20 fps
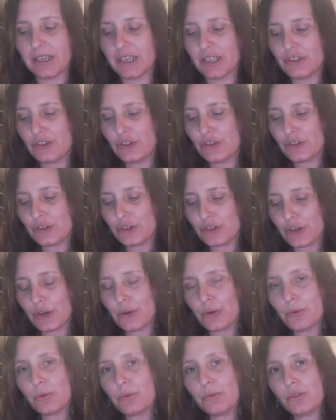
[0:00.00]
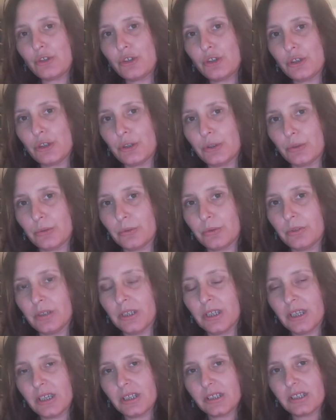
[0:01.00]
And so too
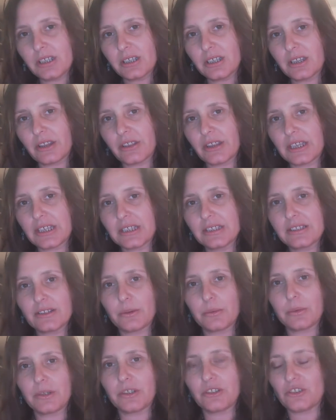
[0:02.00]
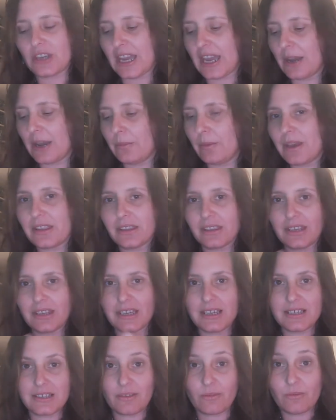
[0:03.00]
do the things that we share, whether
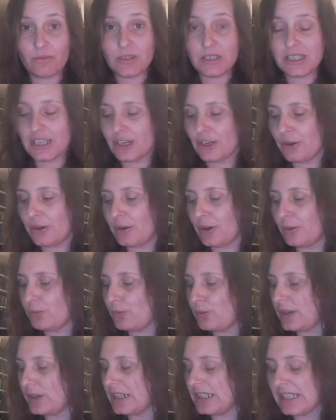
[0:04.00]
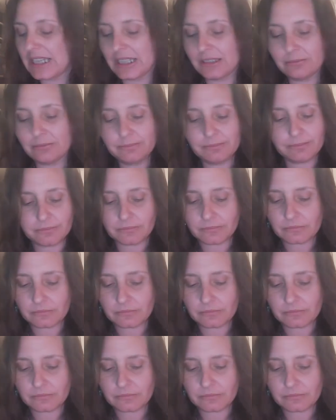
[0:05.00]
that is a video, a reading,